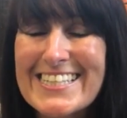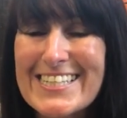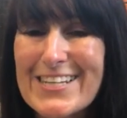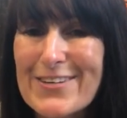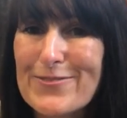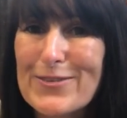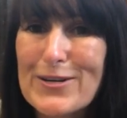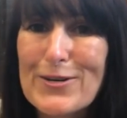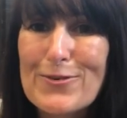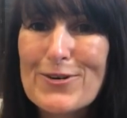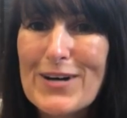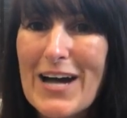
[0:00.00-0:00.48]
So
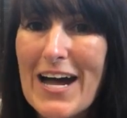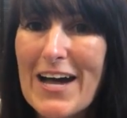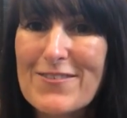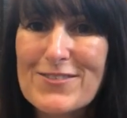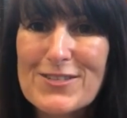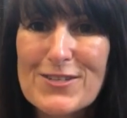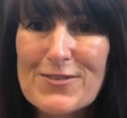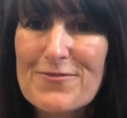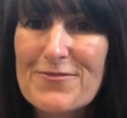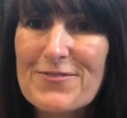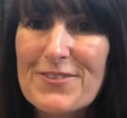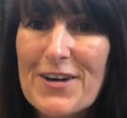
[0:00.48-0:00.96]
we will have
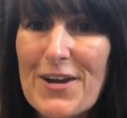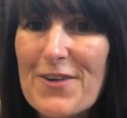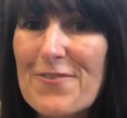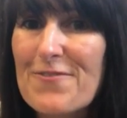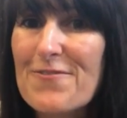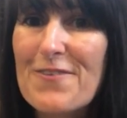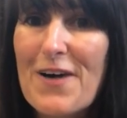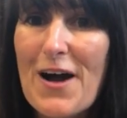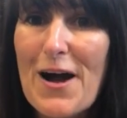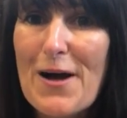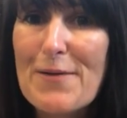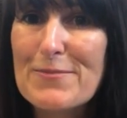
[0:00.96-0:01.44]
some fun
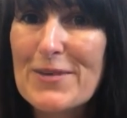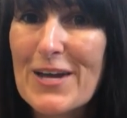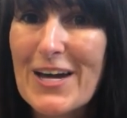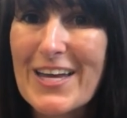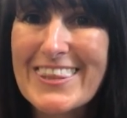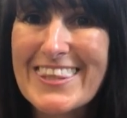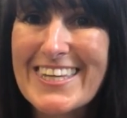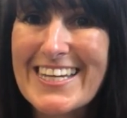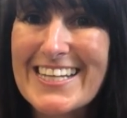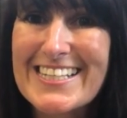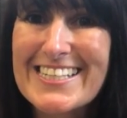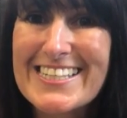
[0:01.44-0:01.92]

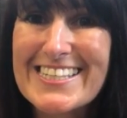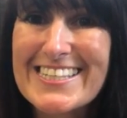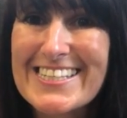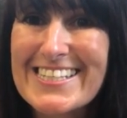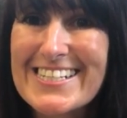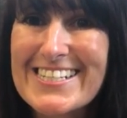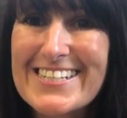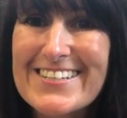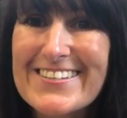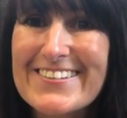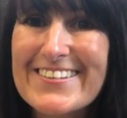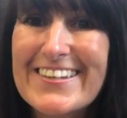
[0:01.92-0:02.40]
farmyard things to
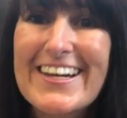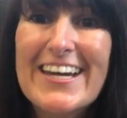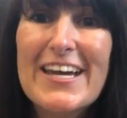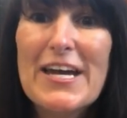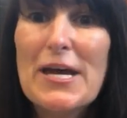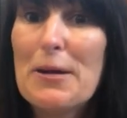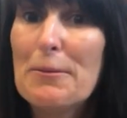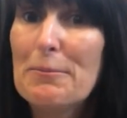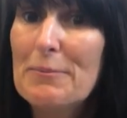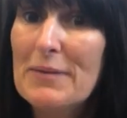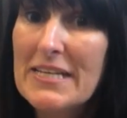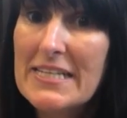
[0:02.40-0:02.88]
do.
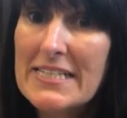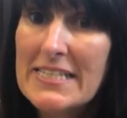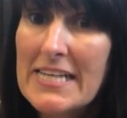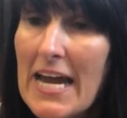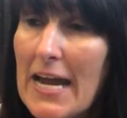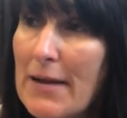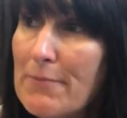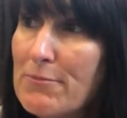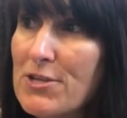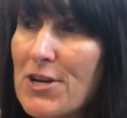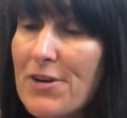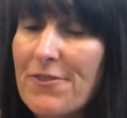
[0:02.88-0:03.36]

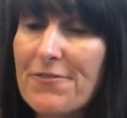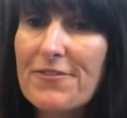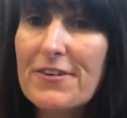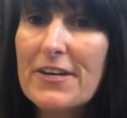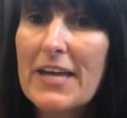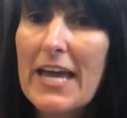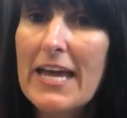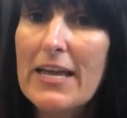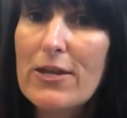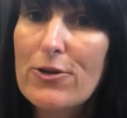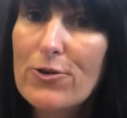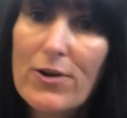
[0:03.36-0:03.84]
Meantime, don't
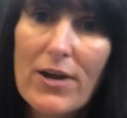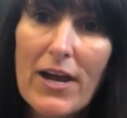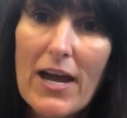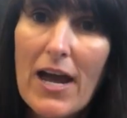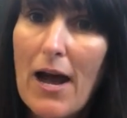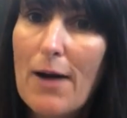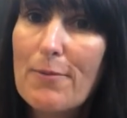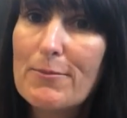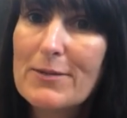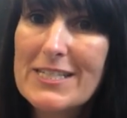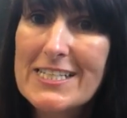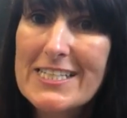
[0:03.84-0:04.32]
forget you can
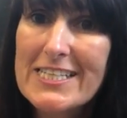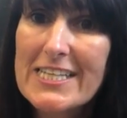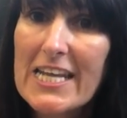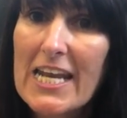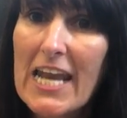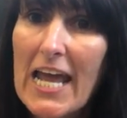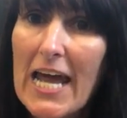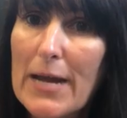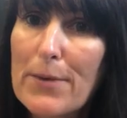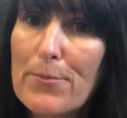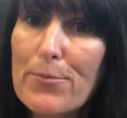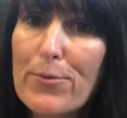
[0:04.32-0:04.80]
come into the
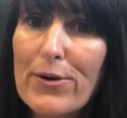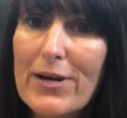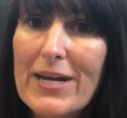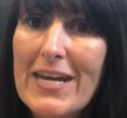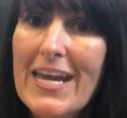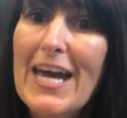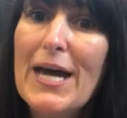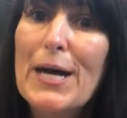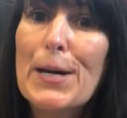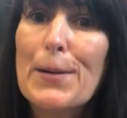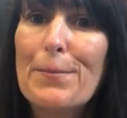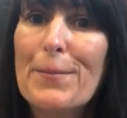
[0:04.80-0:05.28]
library
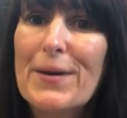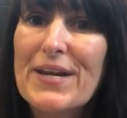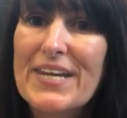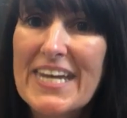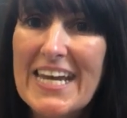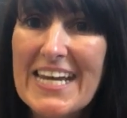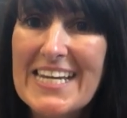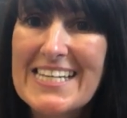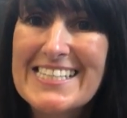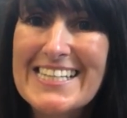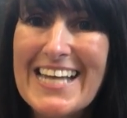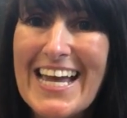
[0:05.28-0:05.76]

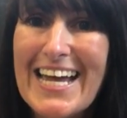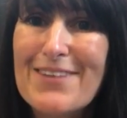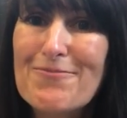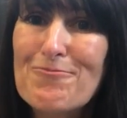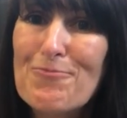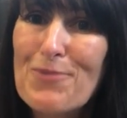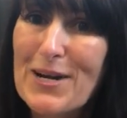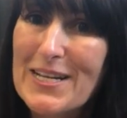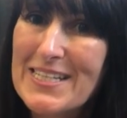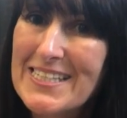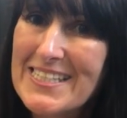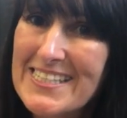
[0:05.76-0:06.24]
Mondays
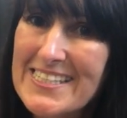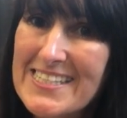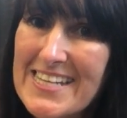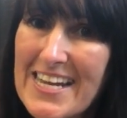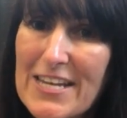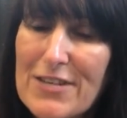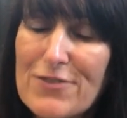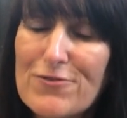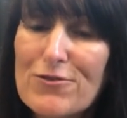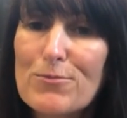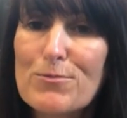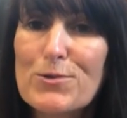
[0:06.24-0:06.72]
and
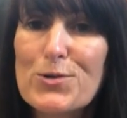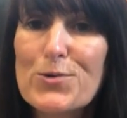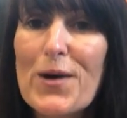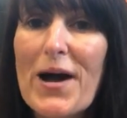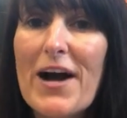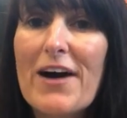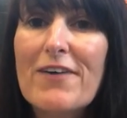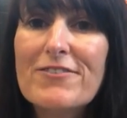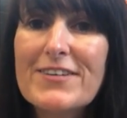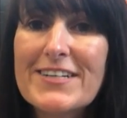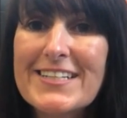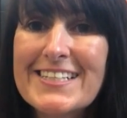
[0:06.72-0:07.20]
Wednesdays from
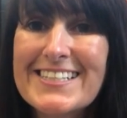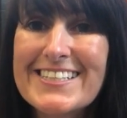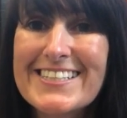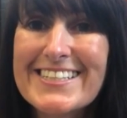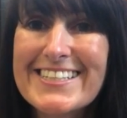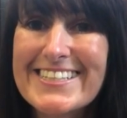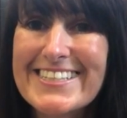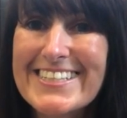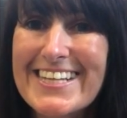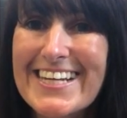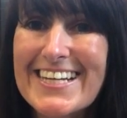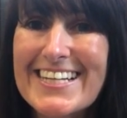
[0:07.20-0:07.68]
12 until
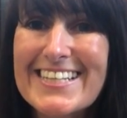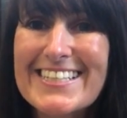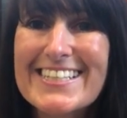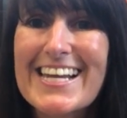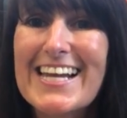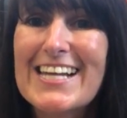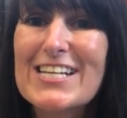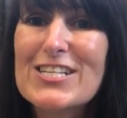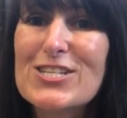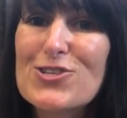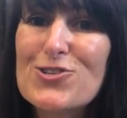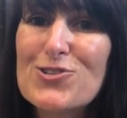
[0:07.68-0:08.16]
6
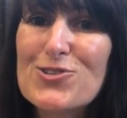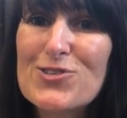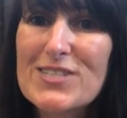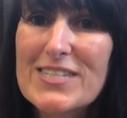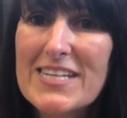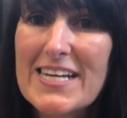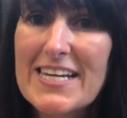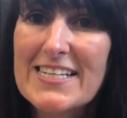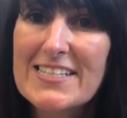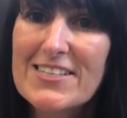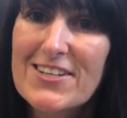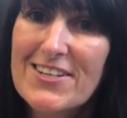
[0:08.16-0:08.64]
and
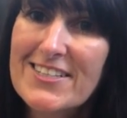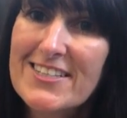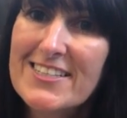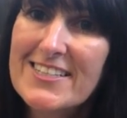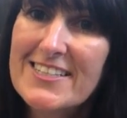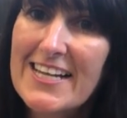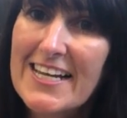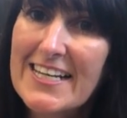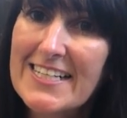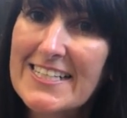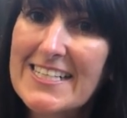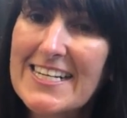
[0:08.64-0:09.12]
Tuesdays and
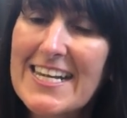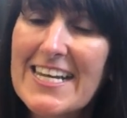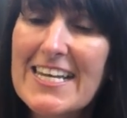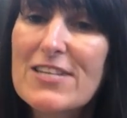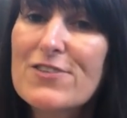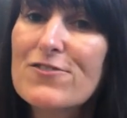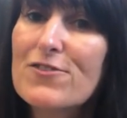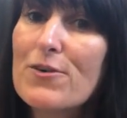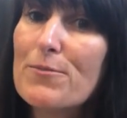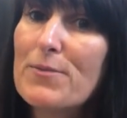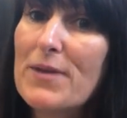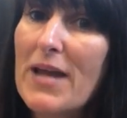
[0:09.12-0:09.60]

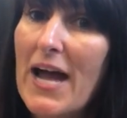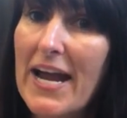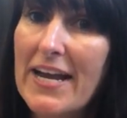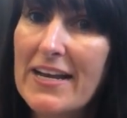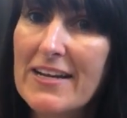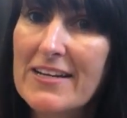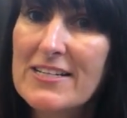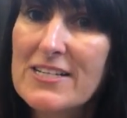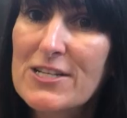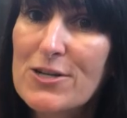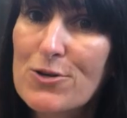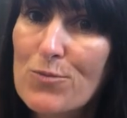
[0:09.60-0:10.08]
Saturdays from 9
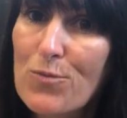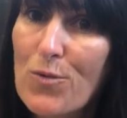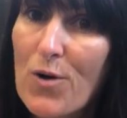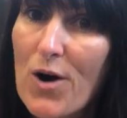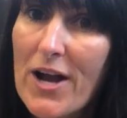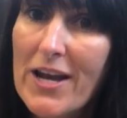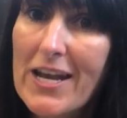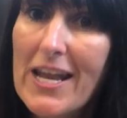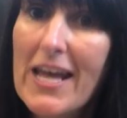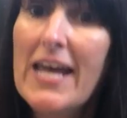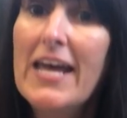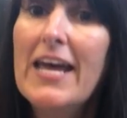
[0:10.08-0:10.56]
until
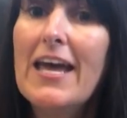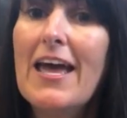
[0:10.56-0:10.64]
1.